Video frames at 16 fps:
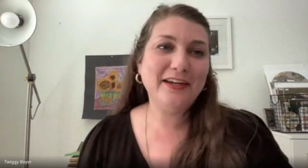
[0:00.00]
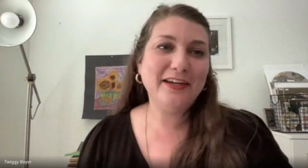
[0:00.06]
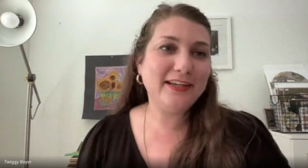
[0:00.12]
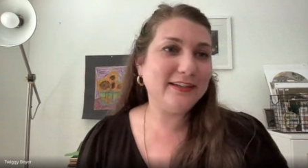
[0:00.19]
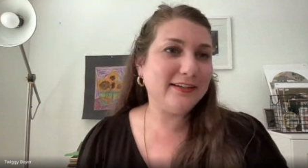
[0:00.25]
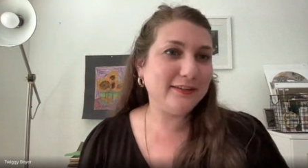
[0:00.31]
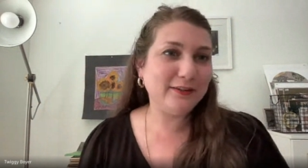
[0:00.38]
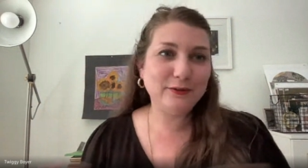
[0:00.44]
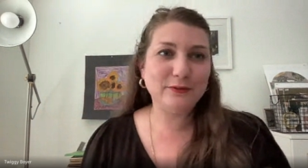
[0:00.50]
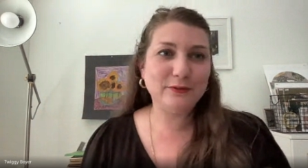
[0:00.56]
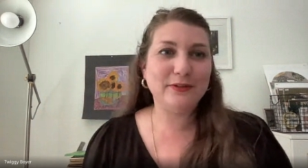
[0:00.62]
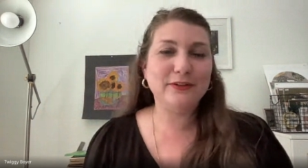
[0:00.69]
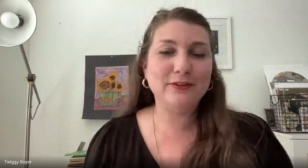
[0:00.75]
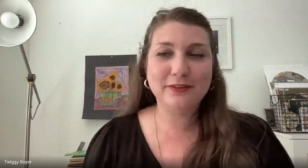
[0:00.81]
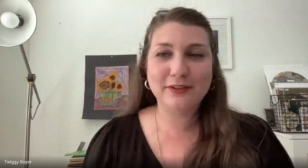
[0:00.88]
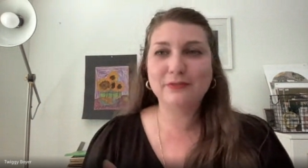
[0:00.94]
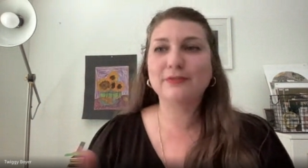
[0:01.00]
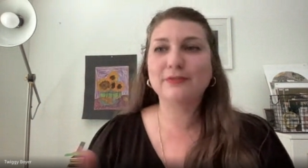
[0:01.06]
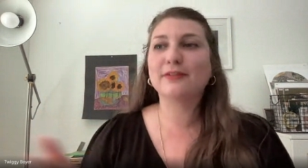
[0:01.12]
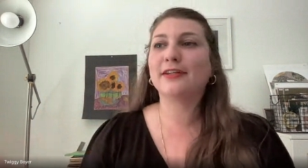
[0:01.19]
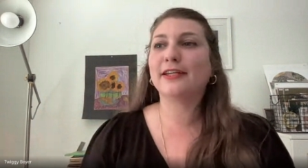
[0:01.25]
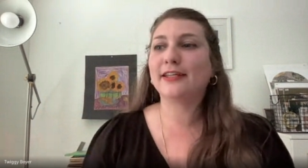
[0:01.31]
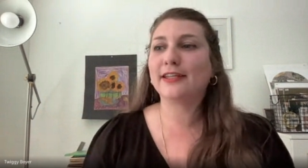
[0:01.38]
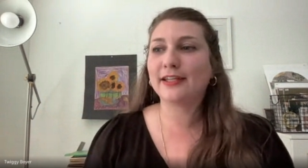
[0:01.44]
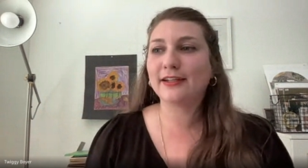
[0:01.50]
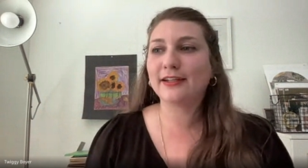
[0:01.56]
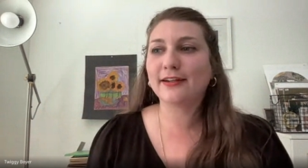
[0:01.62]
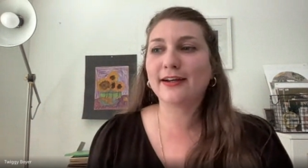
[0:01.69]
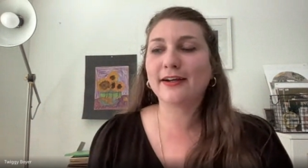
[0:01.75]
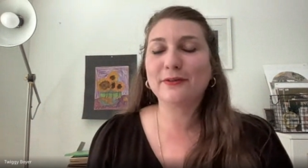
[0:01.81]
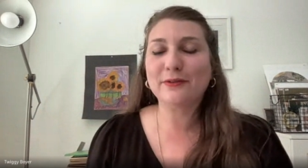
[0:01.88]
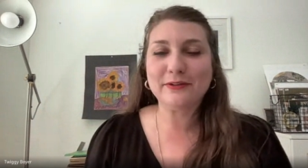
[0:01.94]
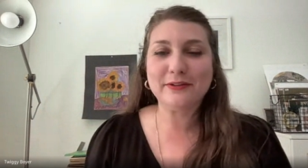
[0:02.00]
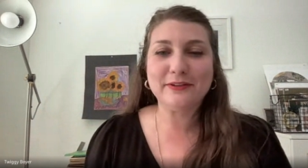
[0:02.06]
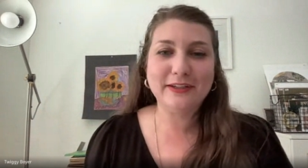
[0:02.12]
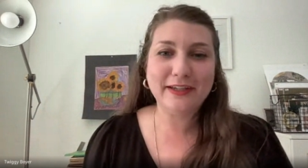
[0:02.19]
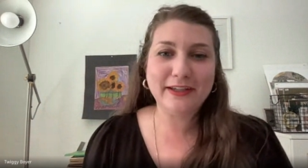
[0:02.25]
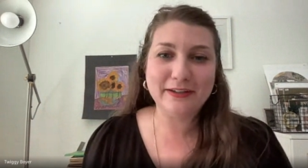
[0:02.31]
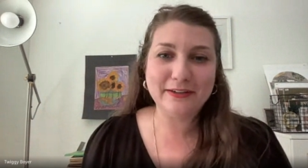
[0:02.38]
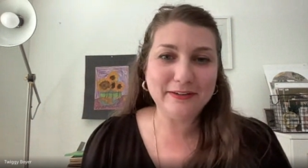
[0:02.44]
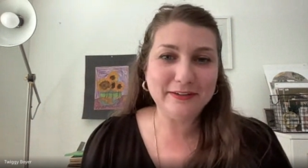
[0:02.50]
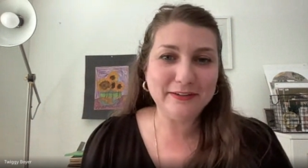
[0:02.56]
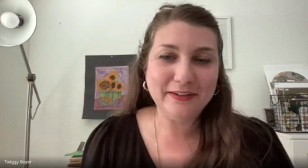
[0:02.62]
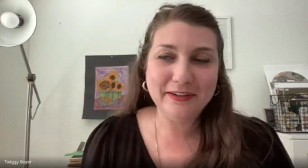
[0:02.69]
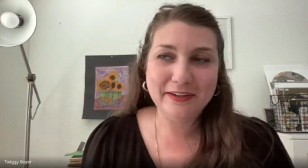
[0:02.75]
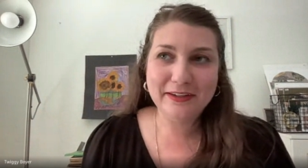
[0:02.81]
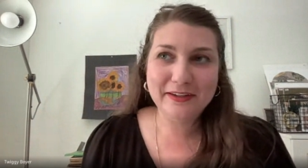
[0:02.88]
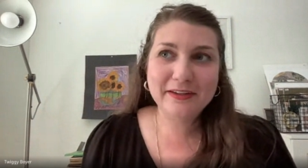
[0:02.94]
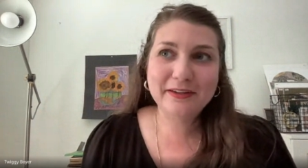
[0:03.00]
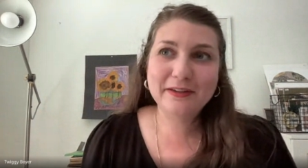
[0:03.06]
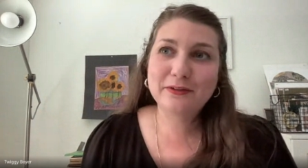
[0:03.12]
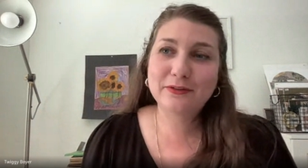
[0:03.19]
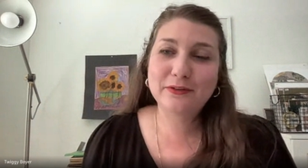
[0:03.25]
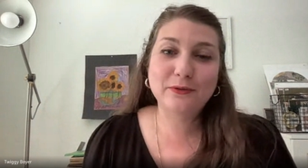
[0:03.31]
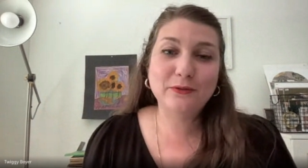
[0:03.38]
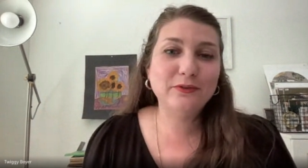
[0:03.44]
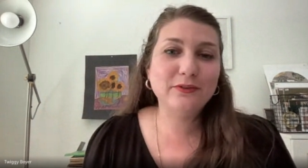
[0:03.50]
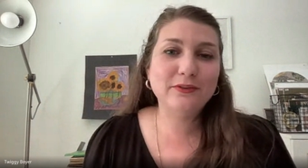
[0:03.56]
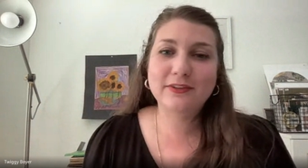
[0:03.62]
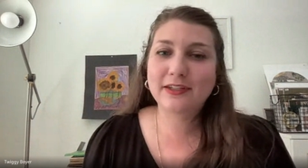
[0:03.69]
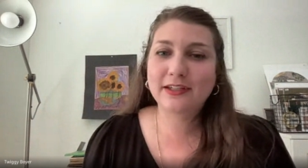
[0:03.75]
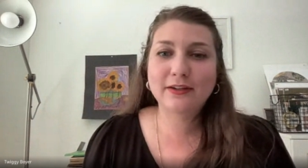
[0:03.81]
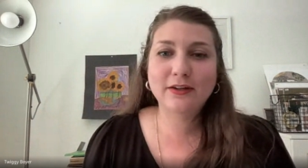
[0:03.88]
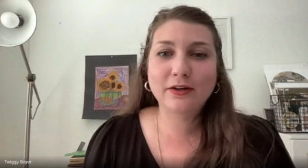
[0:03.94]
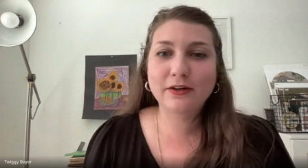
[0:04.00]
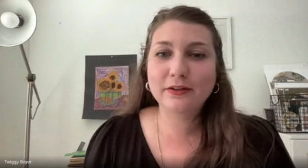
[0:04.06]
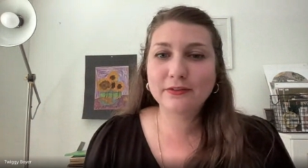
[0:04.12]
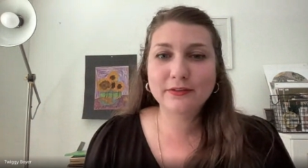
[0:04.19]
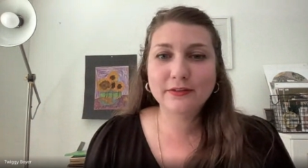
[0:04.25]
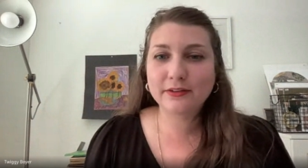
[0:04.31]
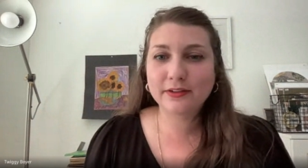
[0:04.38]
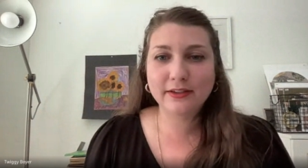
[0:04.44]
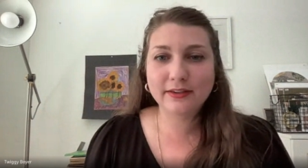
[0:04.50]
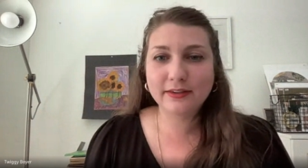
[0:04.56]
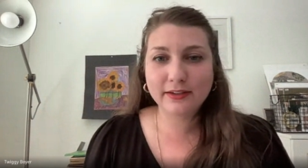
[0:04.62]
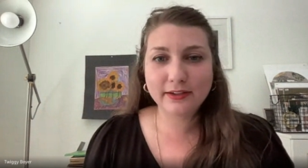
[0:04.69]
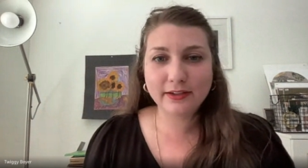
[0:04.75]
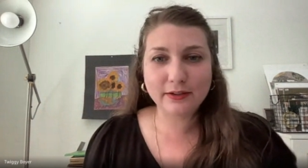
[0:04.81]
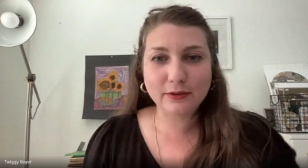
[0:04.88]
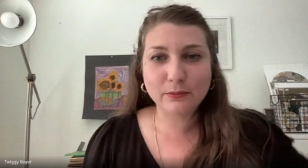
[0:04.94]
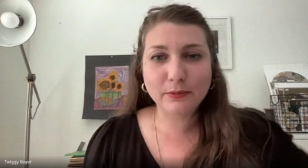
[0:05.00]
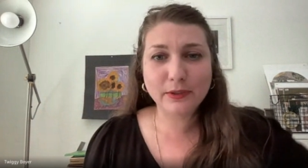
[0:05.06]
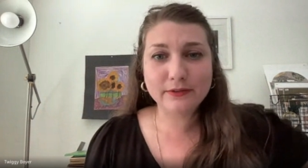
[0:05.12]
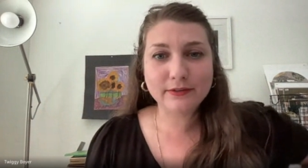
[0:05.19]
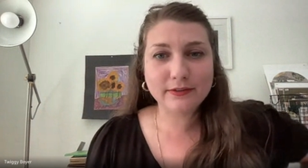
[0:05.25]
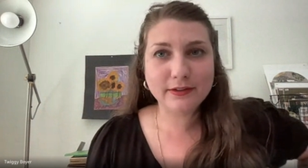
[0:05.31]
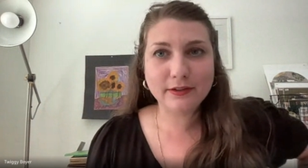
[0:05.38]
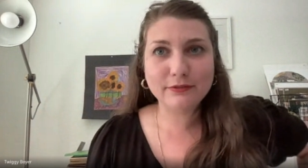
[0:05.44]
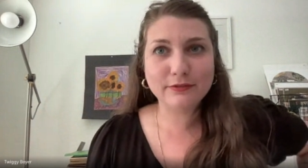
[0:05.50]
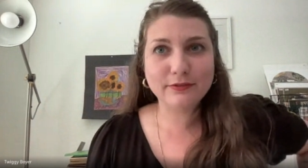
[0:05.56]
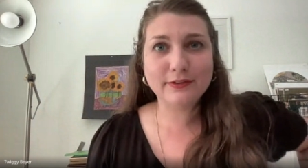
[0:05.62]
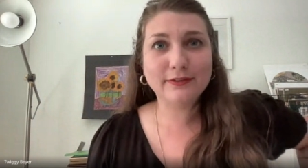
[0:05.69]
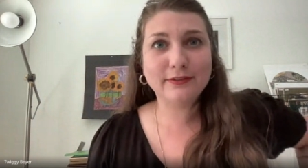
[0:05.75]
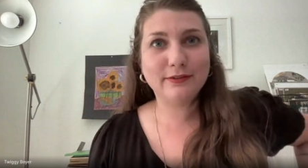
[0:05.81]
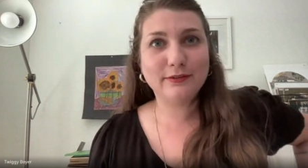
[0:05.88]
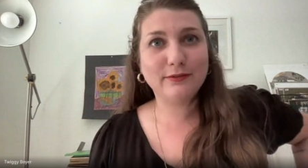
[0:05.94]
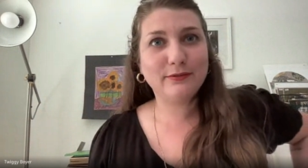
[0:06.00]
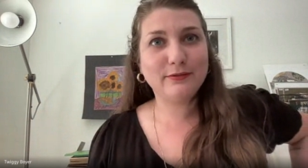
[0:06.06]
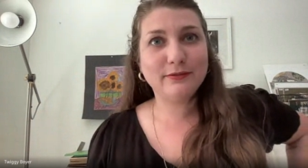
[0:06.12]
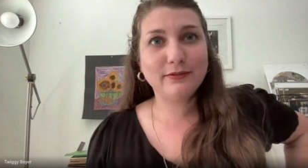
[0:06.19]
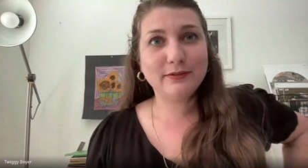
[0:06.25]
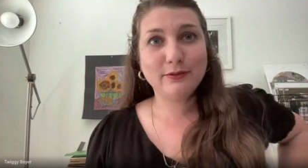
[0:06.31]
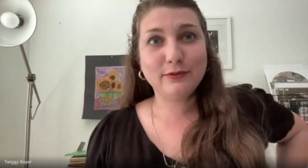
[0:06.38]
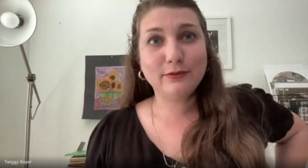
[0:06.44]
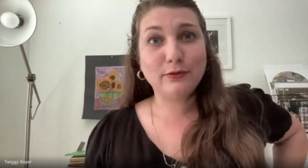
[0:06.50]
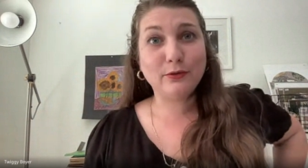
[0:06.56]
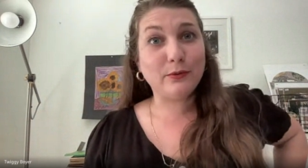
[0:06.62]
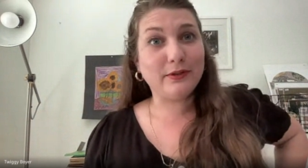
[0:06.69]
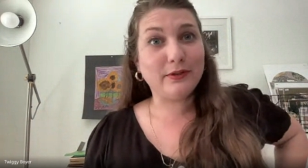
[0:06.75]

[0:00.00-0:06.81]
and you know i just have to like get it out and so just like constantly thinking about stuff is so